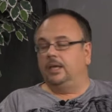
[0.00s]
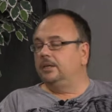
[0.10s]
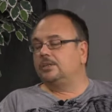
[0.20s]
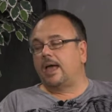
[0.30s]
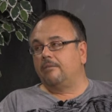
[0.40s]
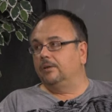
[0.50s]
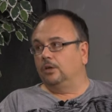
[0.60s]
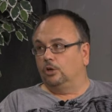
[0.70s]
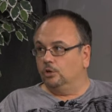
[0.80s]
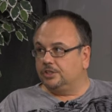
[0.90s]
He's
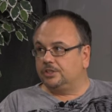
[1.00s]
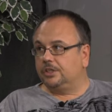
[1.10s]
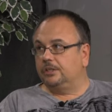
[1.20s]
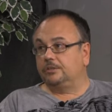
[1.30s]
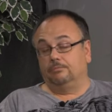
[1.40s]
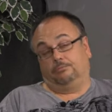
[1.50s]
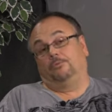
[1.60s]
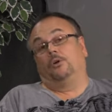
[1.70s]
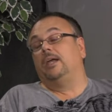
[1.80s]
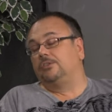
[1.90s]
having a good season,
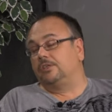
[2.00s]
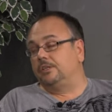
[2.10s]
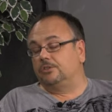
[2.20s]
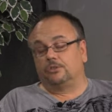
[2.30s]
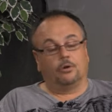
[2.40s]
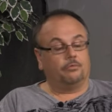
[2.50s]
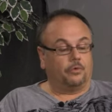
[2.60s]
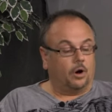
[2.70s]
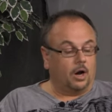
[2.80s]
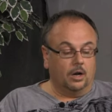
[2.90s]
great season so
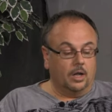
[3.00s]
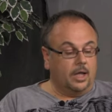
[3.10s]
far.